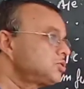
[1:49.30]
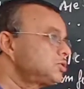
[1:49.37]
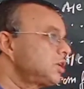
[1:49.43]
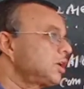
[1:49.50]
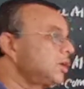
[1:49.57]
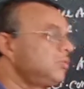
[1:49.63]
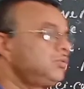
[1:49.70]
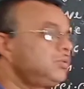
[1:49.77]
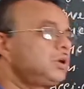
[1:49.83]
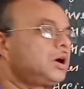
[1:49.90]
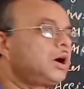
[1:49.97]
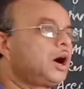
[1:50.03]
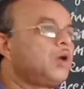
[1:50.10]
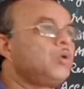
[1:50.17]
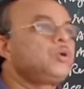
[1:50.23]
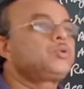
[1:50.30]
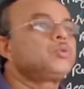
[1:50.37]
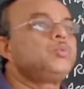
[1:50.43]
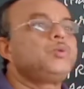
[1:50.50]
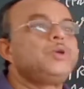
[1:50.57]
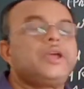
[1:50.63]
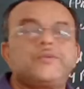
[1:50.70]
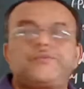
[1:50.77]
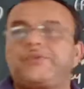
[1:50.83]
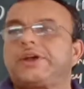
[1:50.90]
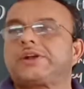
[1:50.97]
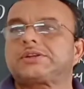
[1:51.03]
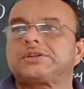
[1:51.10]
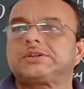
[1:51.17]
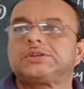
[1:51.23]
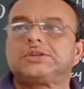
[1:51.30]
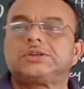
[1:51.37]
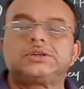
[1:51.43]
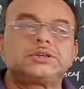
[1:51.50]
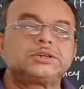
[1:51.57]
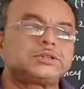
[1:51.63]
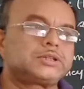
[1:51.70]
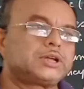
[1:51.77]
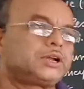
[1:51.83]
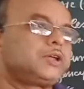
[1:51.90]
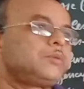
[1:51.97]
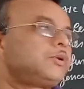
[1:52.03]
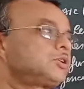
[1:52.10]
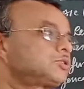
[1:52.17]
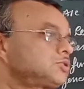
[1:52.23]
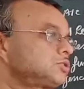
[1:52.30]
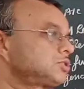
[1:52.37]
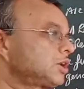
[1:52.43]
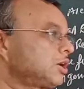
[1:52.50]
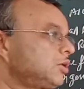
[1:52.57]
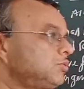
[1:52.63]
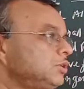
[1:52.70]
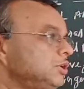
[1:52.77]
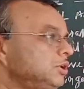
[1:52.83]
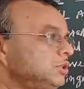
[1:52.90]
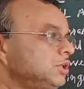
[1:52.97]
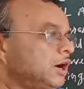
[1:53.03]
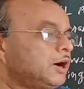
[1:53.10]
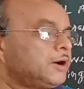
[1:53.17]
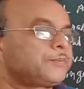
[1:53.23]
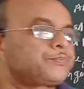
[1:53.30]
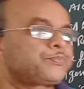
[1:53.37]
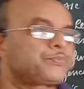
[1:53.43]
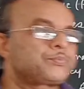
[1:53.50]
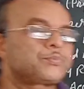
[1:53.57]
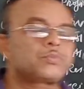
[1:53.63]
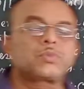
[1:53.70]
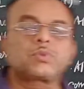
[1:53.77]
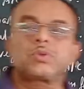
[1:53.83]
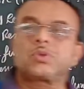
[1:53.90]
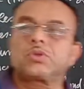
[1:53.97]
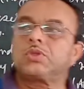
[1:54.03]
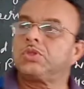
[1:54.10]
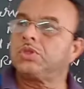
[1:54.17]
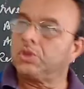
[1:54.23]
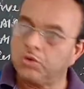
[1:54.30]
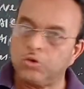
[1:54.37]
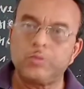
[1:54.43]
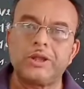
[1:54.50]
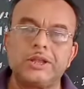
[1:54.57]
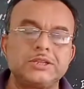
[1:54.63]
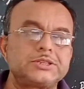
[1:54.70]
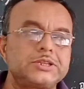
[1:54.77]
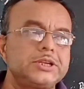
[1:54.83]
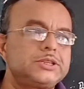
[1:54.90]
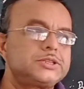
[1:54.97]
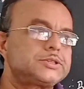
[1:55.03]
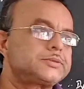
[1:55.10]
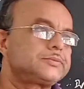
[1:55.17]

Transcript: account, how it will be affect the revaluations account in the new balance sheets.